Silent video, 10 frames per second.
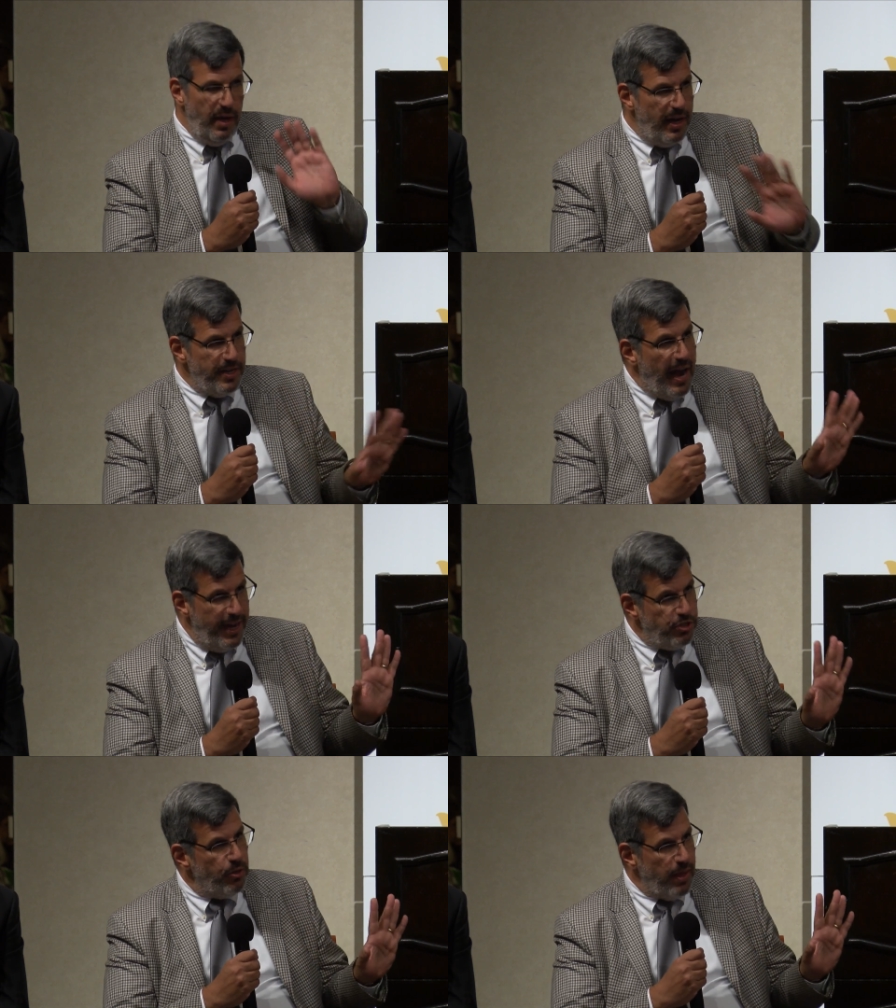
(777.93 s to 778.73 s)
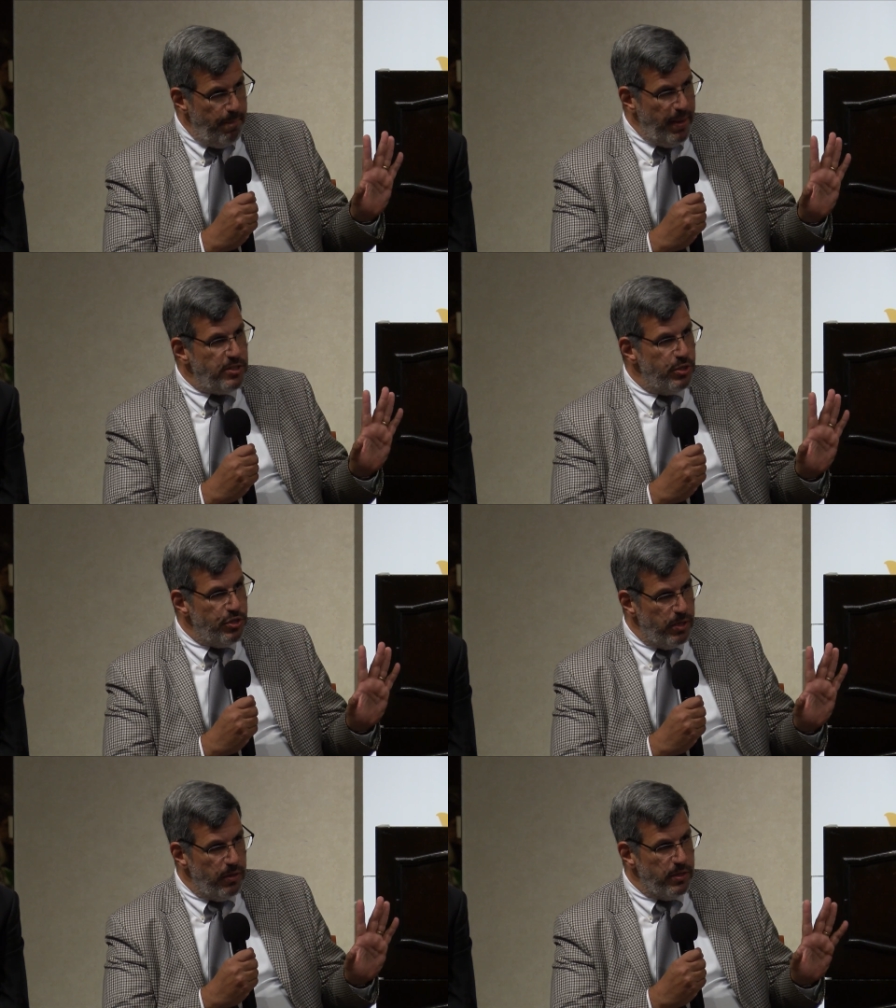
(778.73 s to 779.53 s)
I took that message
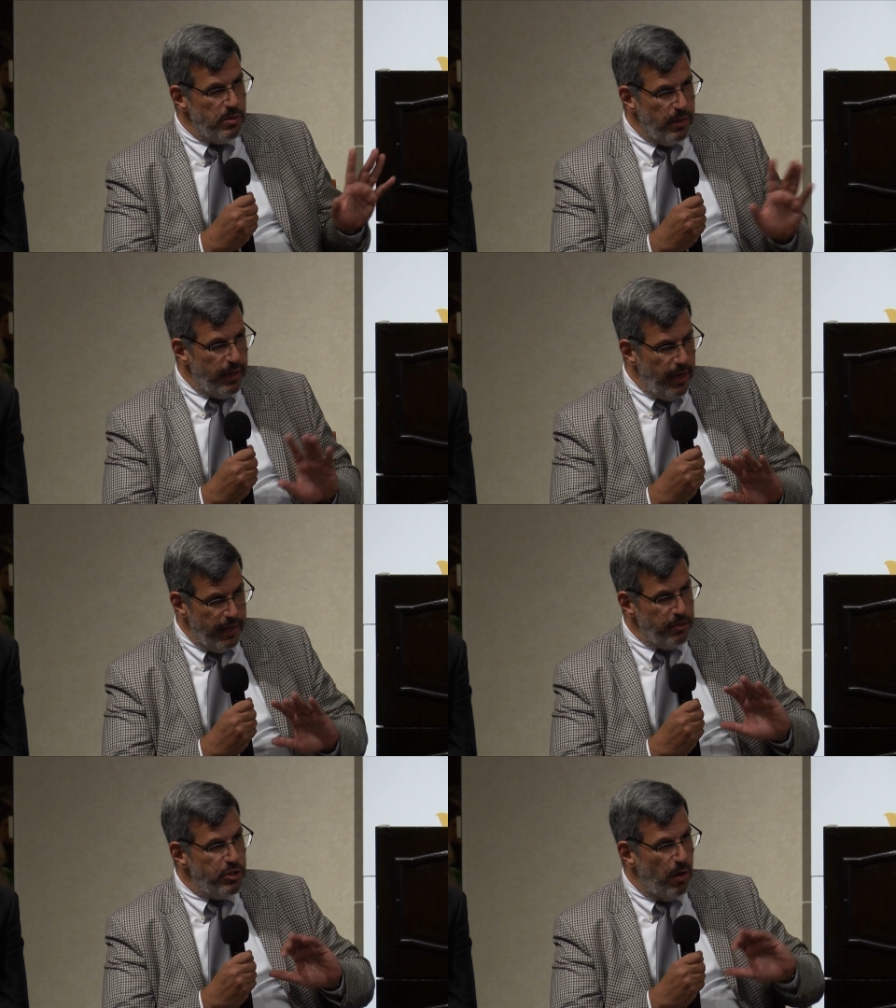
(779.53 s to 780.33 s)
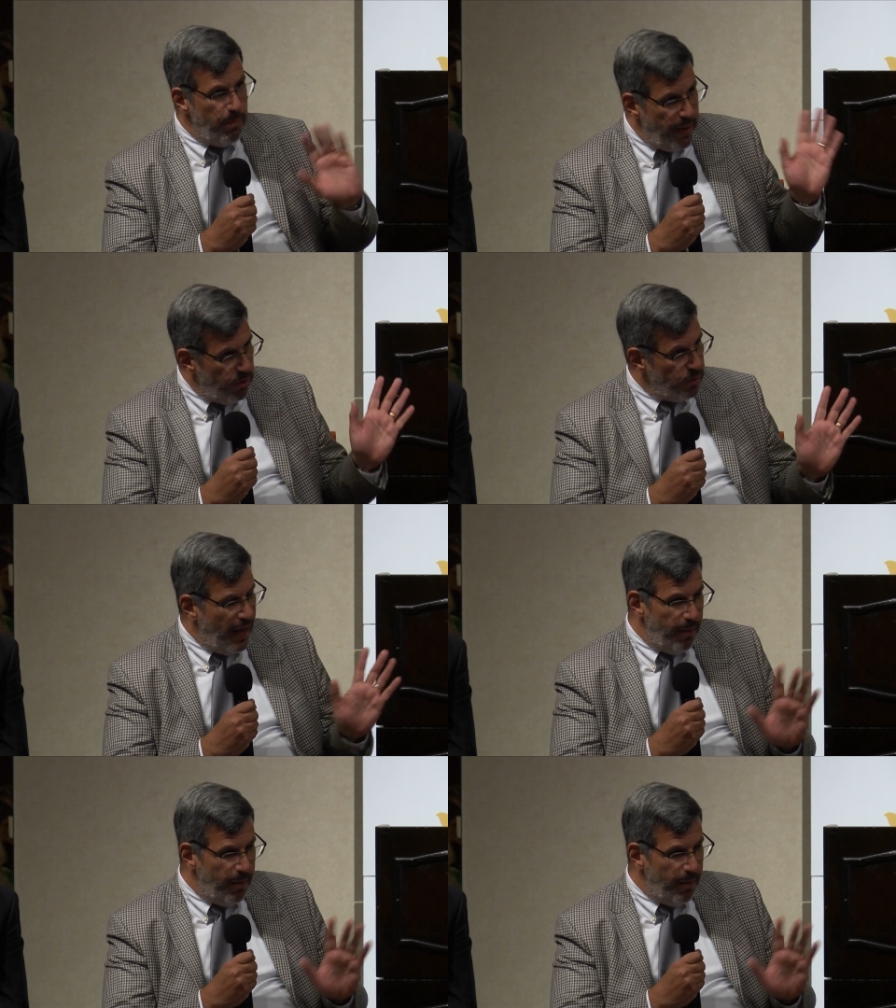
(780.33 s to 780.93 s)
seriously. I started my own